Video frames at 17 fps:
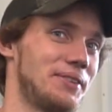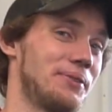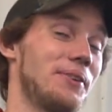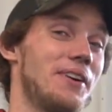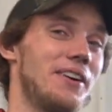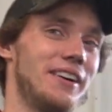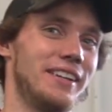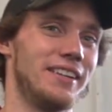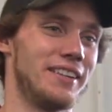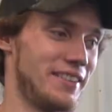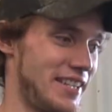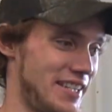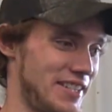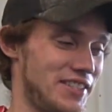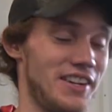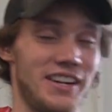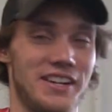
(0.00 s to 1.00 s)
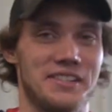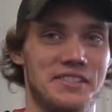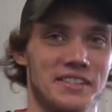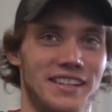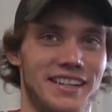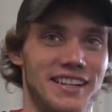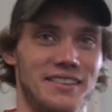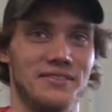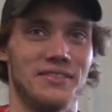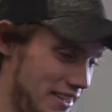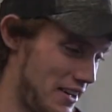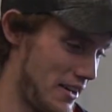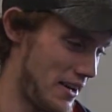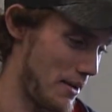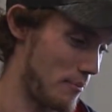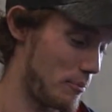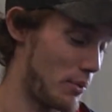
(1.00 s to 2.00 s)
run the entire time,
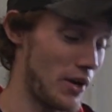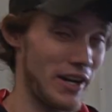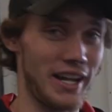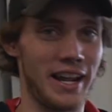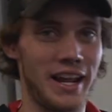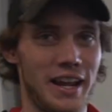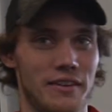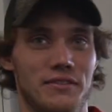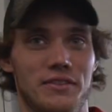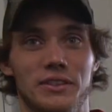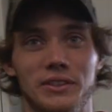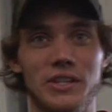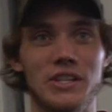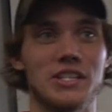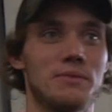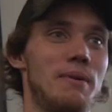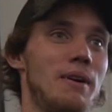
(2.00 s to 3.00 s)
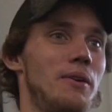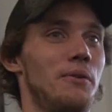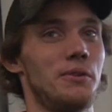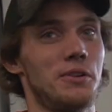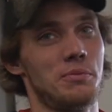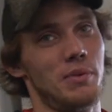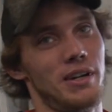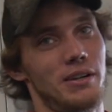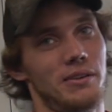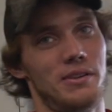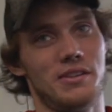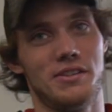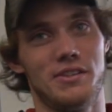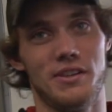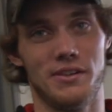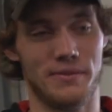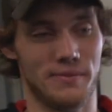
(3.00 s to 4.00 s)
but I have the least amount of horsepower.
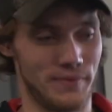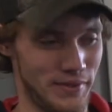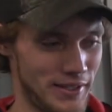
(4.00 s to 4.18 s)
So.